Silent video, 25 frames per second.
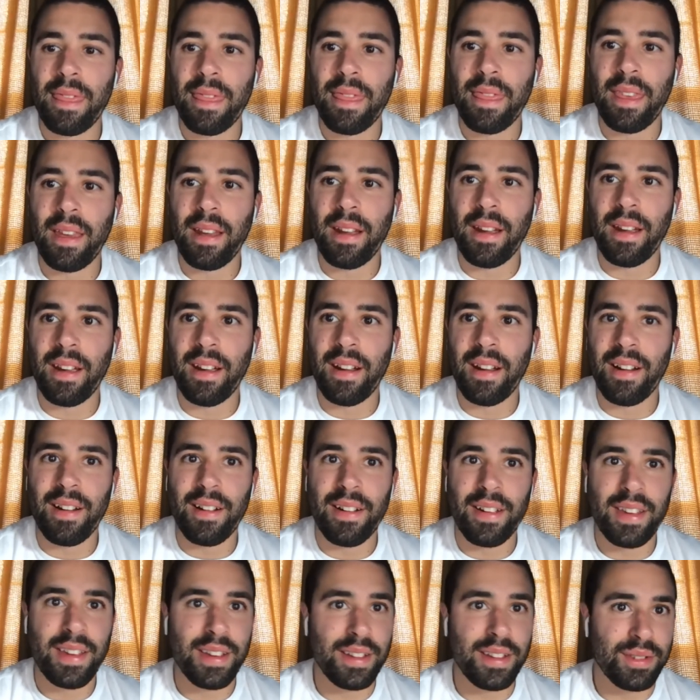
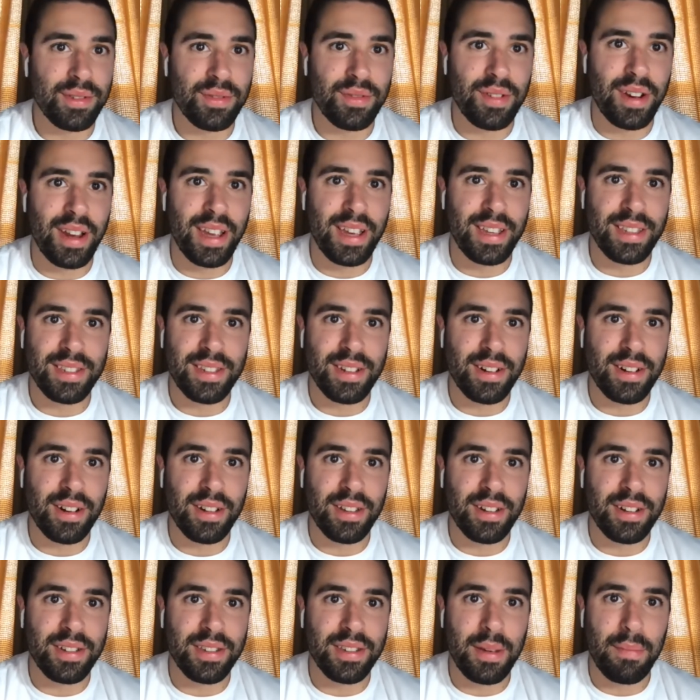their heels raised, they're
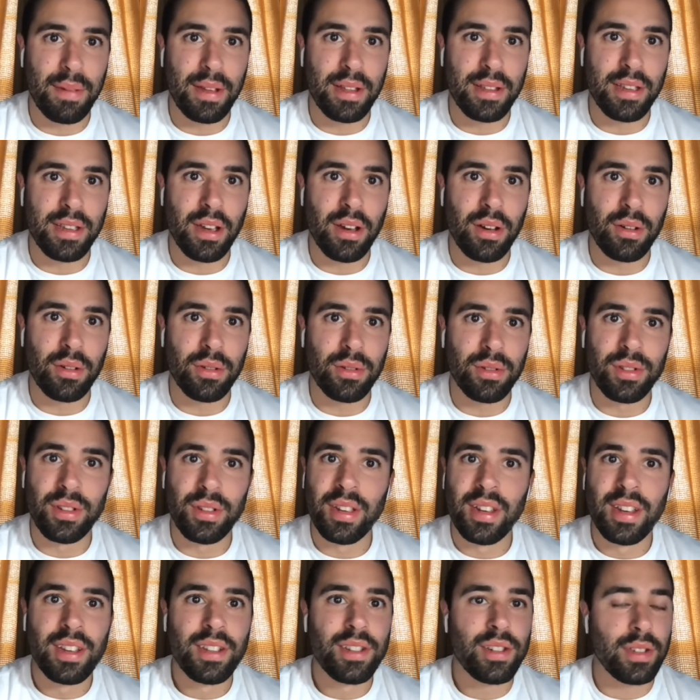on their tippy toes.
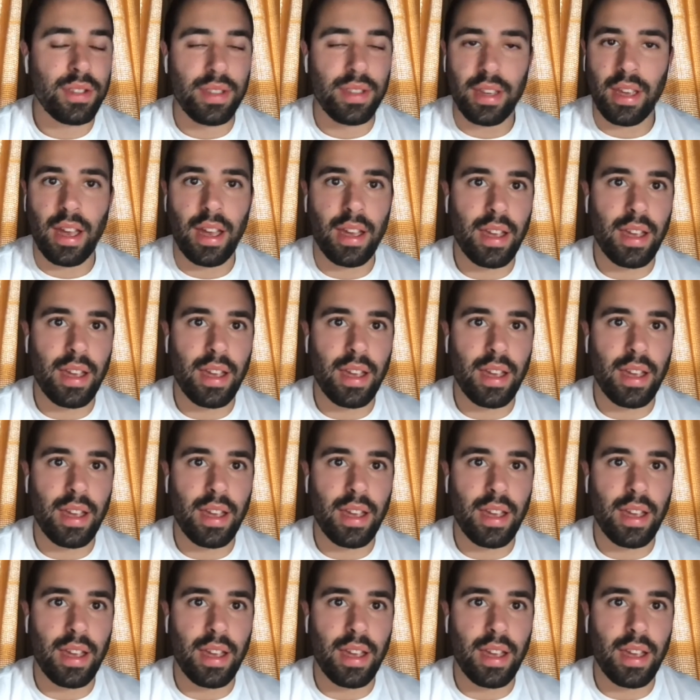She's like,